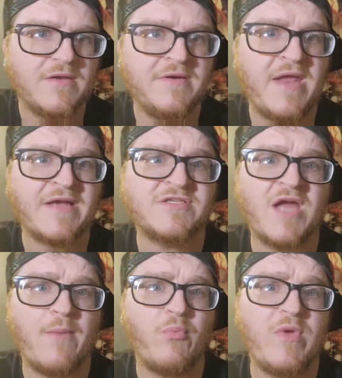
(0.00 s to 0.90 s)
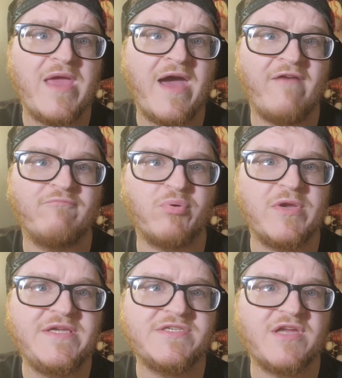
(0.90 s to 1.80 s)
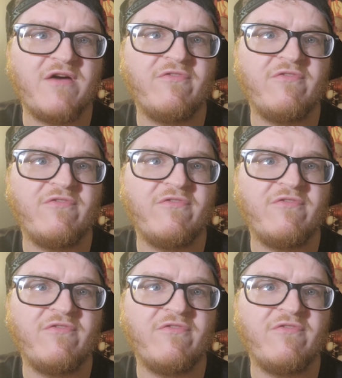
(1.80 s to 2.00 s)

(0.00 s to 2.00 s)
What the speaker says: Next up, we have Priest of